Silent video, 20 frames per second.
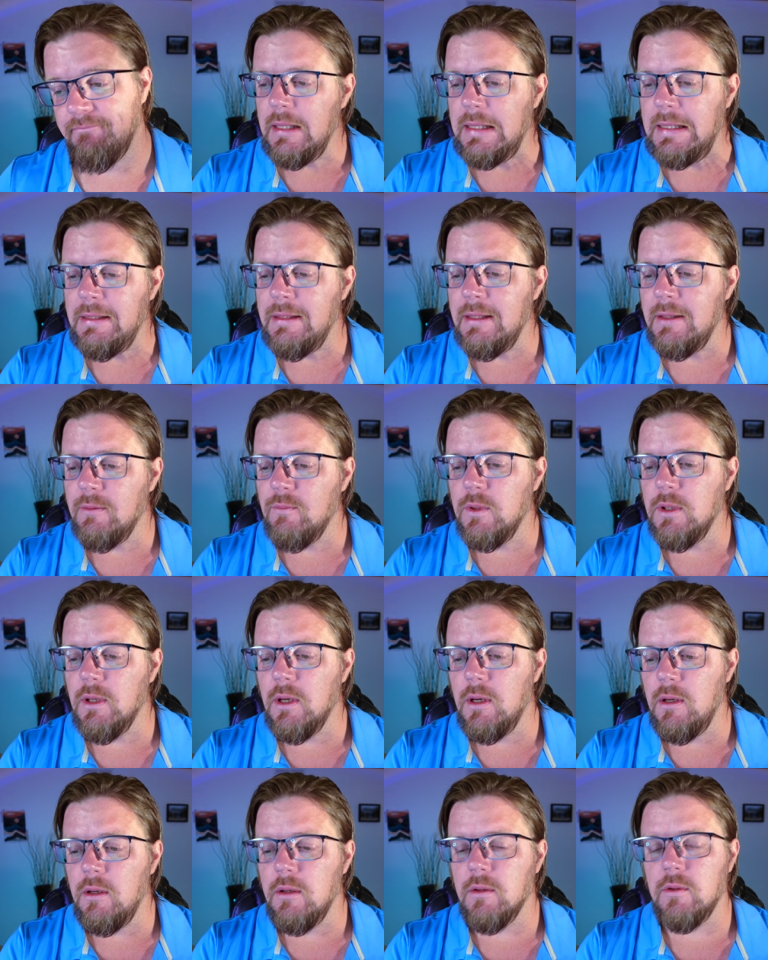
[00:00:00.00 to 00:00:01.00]
And then we
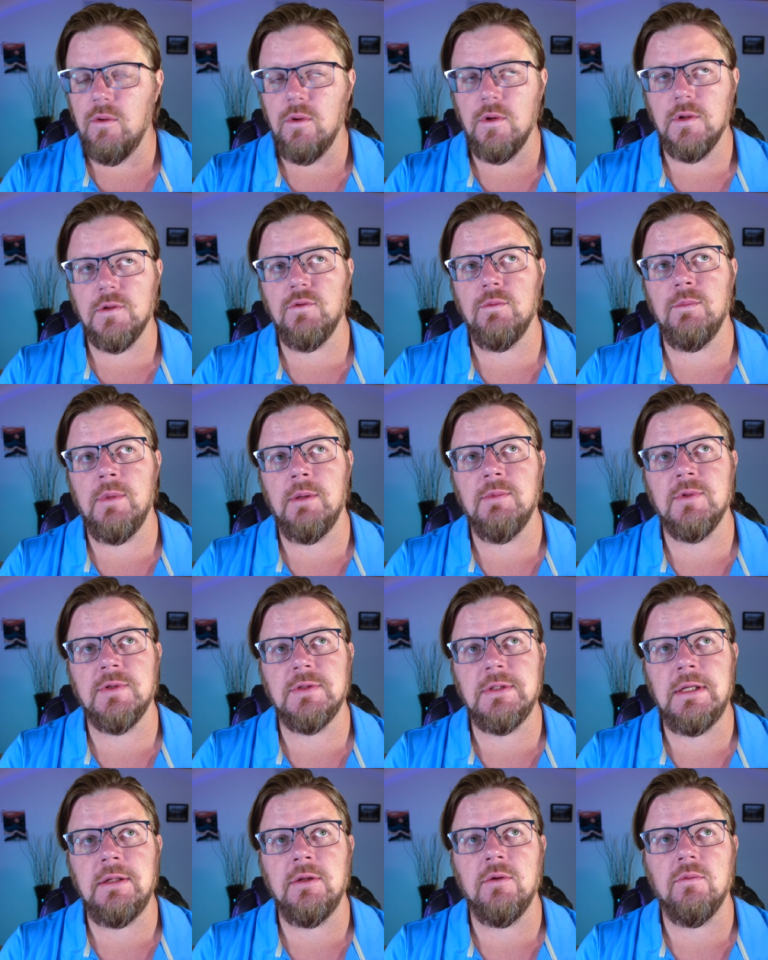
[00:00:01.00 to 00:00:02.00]
all, of course, remember
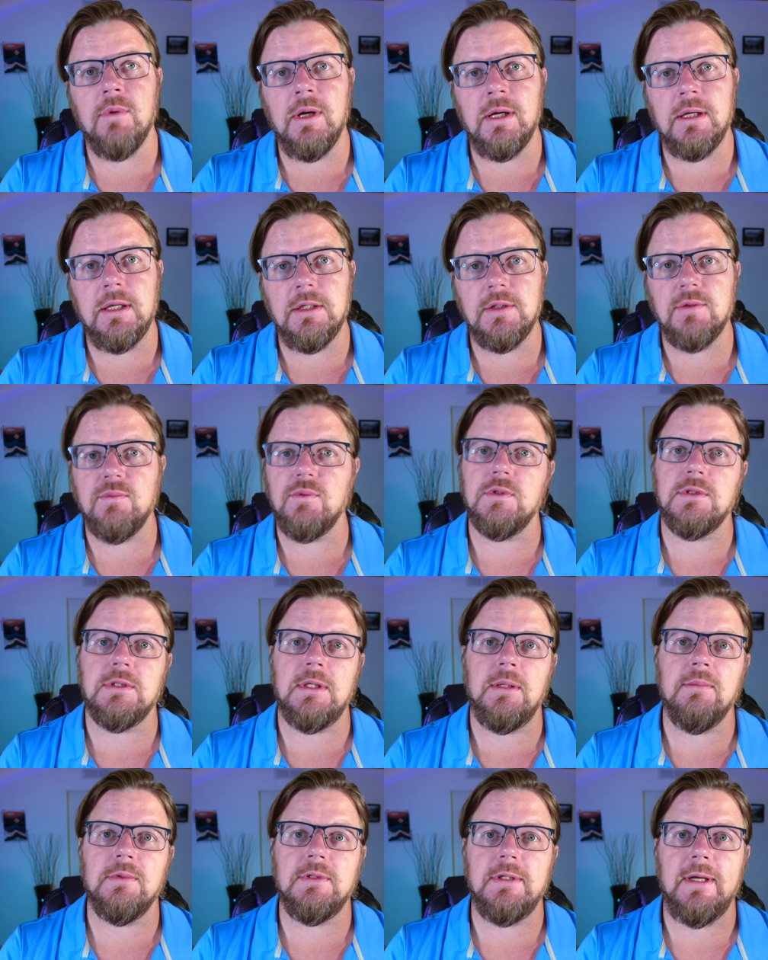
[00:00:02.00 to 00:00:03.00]
seeing the wreckage for
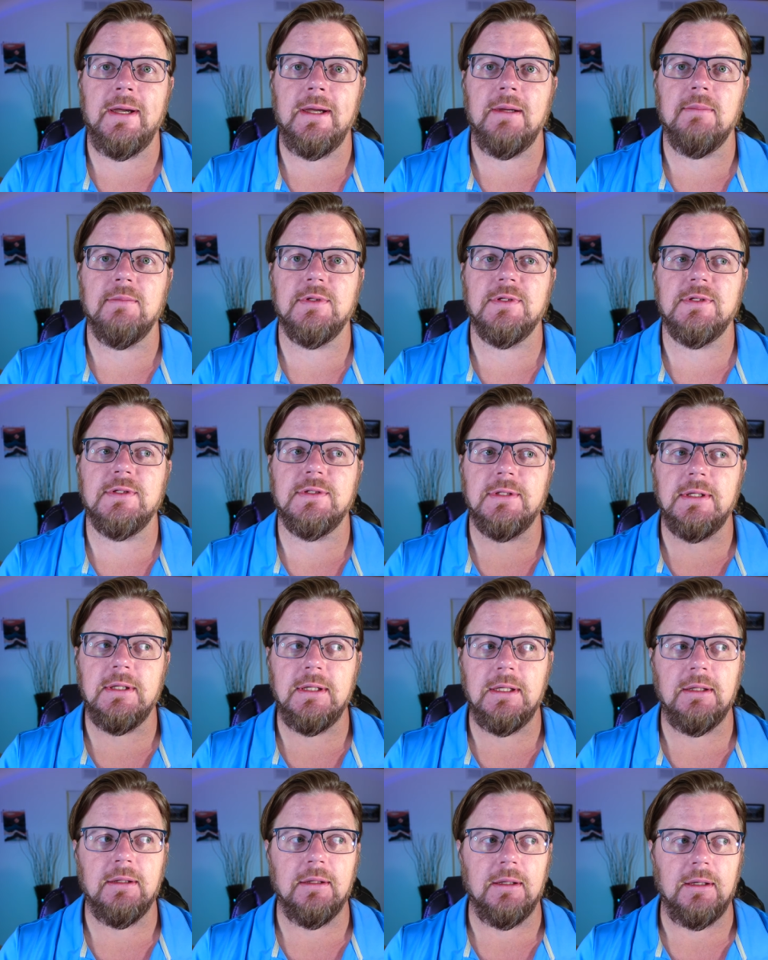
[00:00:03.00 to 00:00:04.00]
some time just
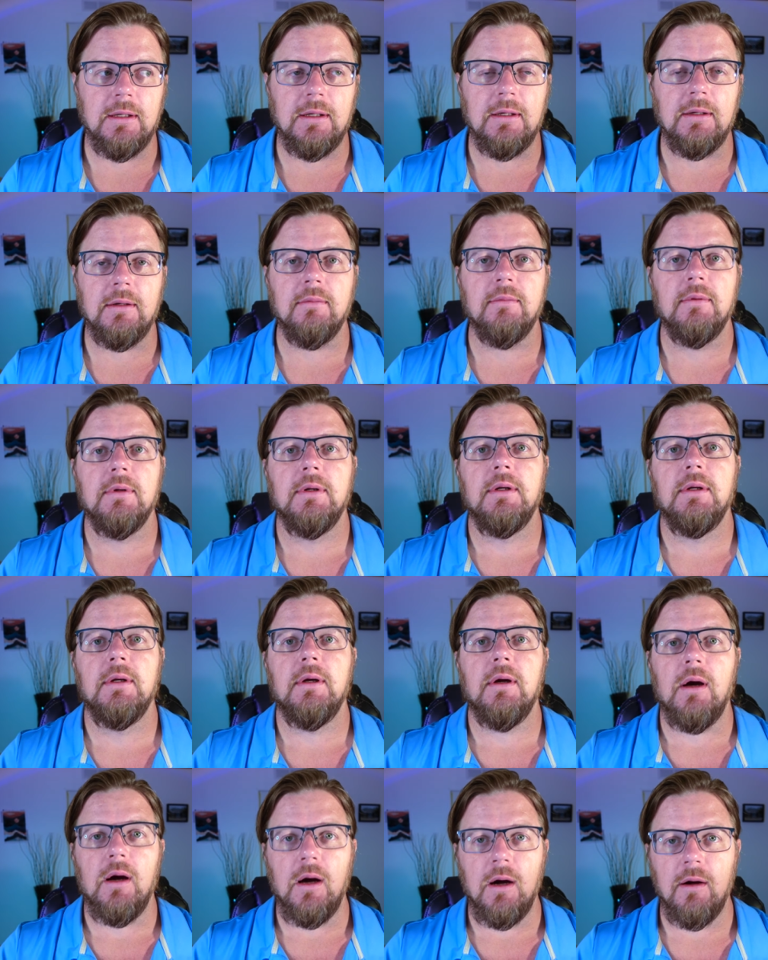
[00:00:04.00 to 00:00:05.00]
sitting there
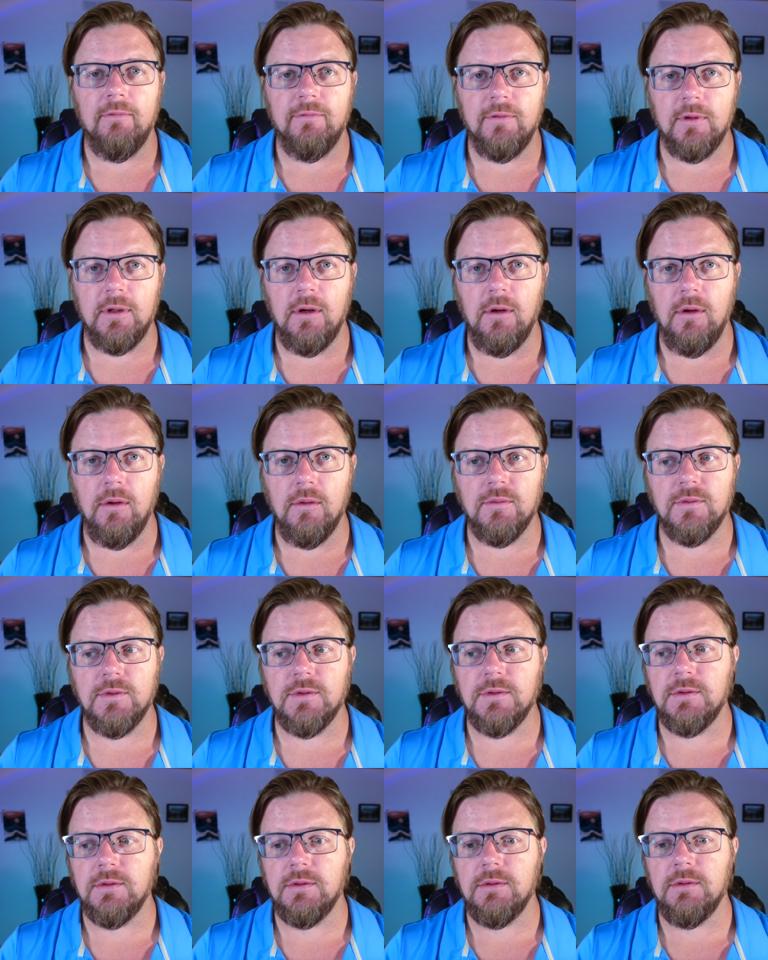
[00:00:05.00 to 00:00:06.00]
off the
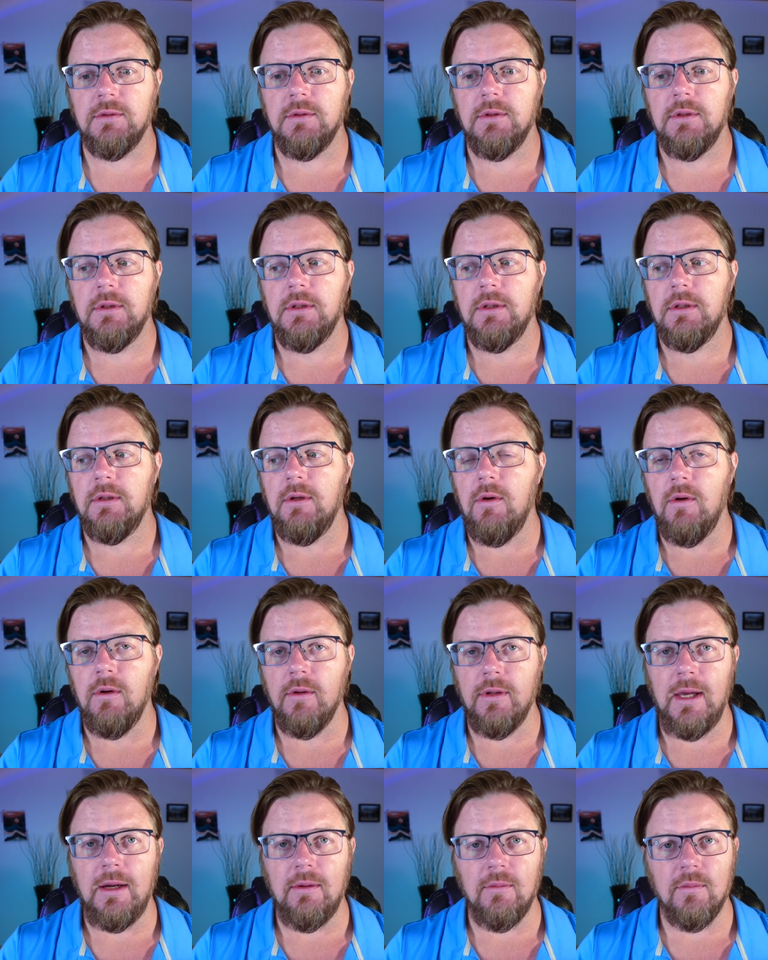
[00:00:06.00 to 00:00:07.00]
coast
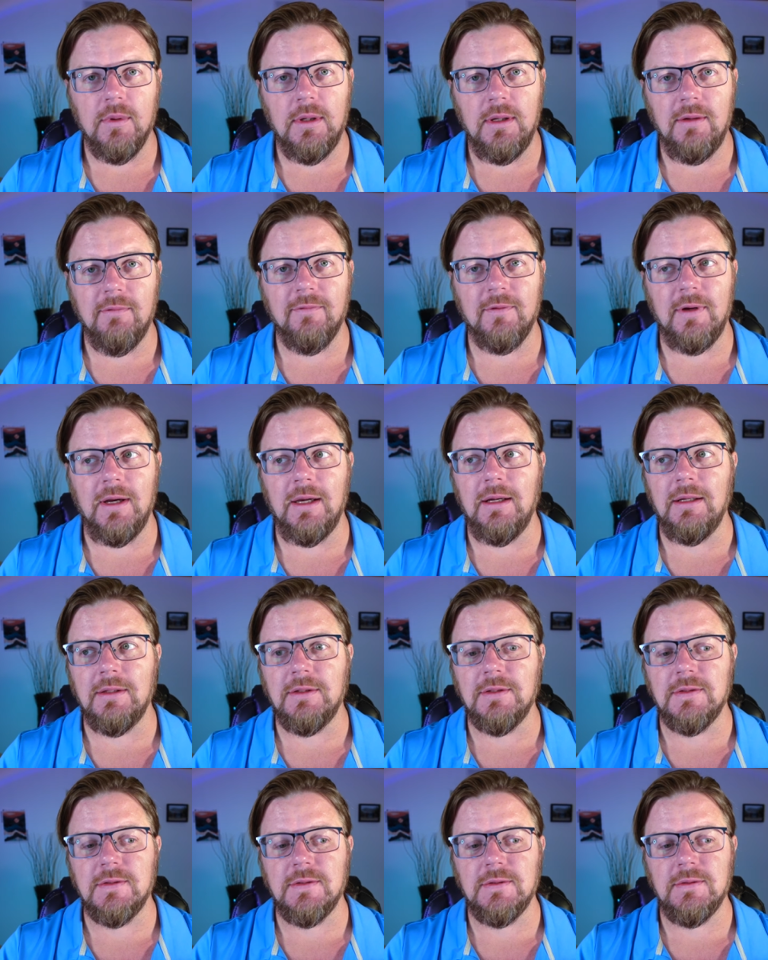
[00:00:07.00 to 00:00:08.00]
on that reef, kind of
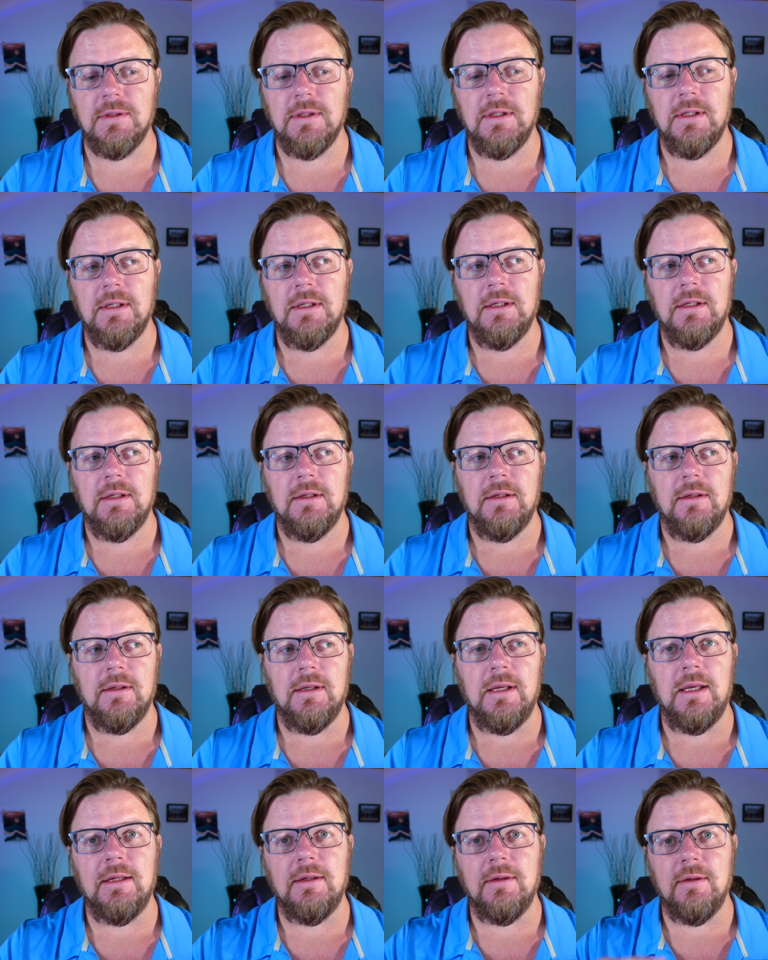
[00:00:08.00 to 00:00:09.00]
just,
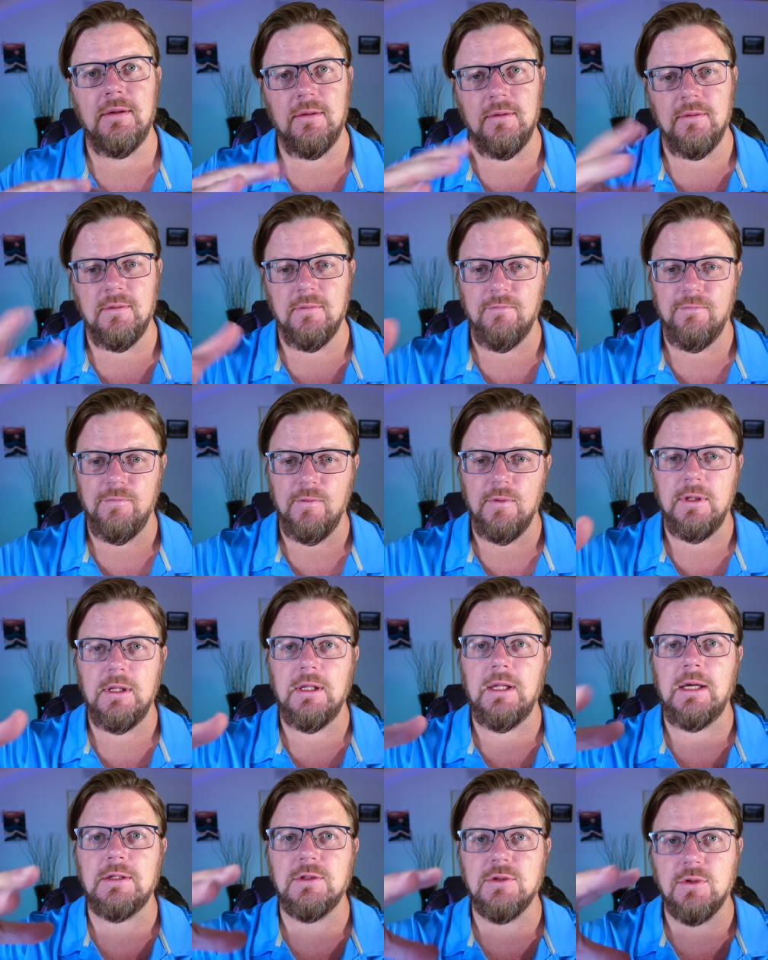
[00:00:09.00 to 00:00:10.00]
it fully
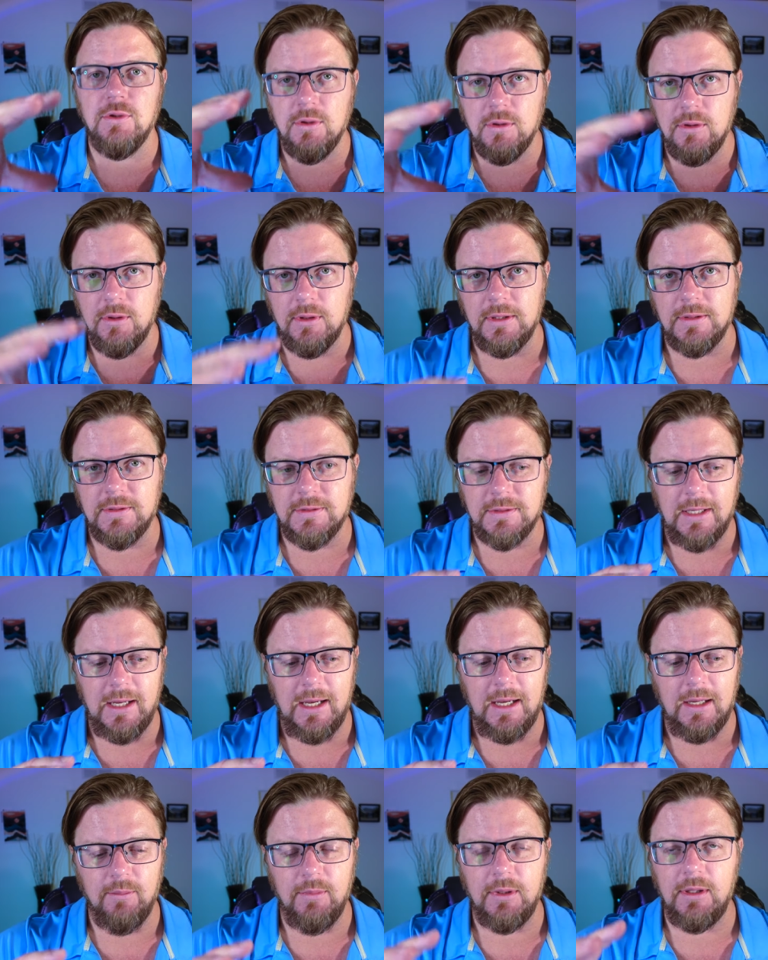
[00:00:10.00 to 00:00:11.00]
like turned on its
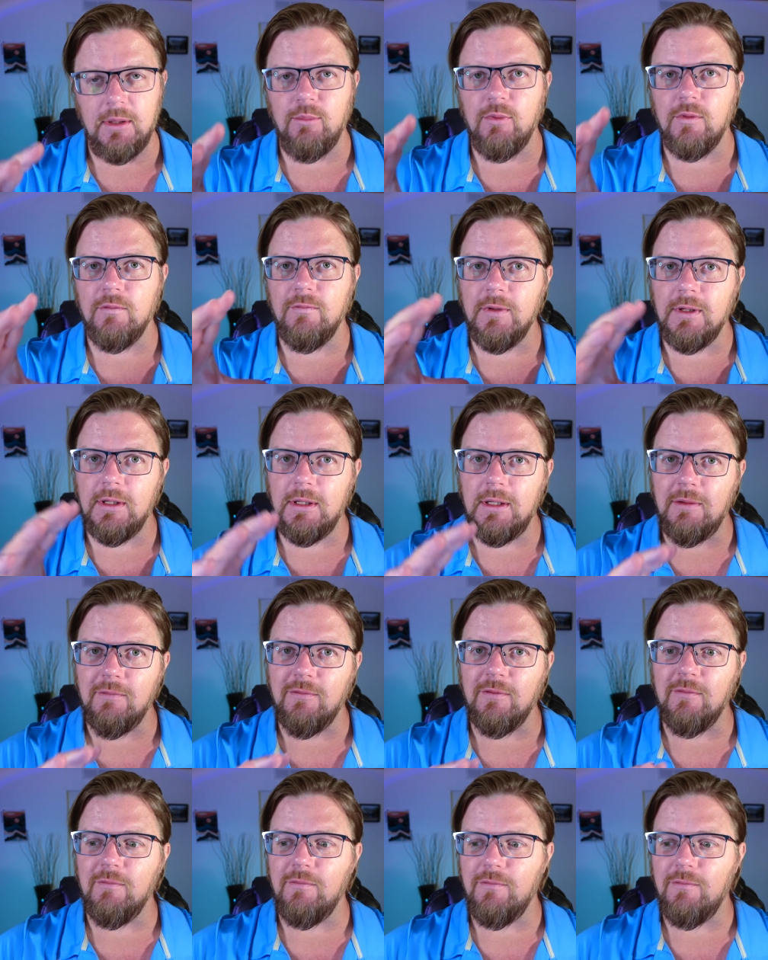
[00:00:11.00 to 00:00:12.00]
side, but it prevented it from